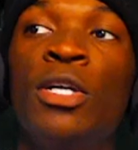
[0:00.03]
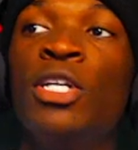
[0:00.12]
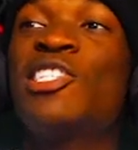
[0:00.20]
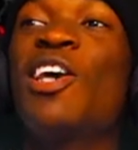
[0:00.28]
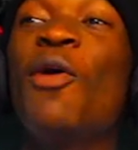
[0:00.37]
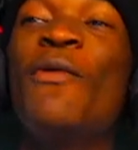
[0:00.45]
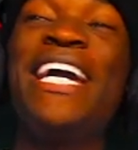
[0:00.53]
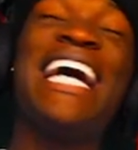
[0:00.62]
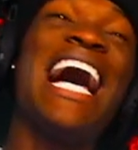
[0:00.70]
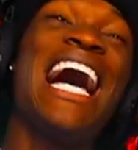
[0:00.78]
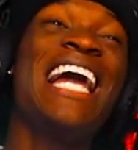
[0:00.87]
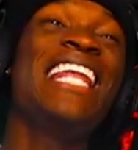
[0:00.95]
So we
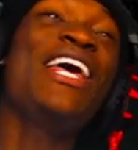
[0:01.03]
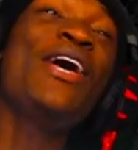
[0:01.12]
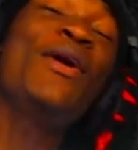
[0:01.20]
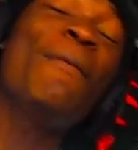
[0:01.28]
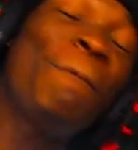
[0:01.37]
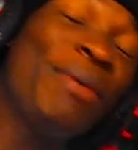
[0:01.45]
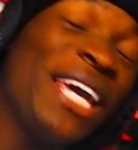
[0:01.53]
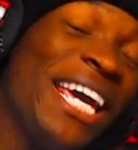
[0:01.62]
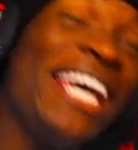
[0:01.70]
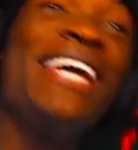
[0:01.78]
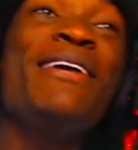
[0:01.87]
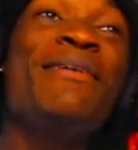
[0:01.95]
got Lil
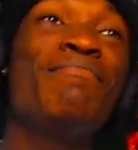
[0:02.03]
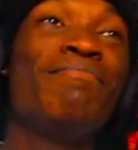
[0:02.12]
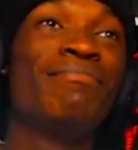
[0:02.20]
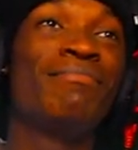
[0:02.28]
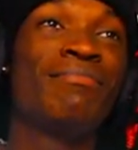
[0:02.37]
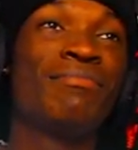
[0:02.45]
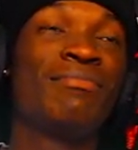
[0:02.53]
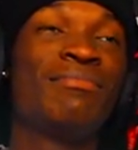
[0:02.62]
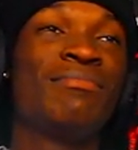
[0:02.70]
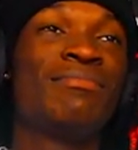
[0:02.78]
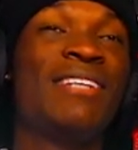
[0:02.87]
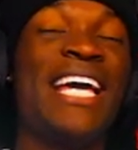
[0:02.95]
Peep
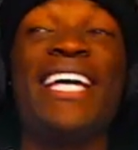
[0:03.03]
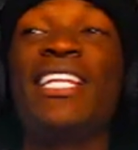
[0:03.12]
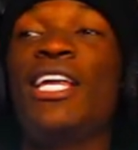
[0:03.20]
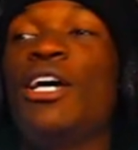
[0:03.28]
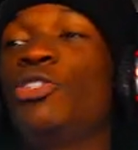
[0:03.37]
and Lil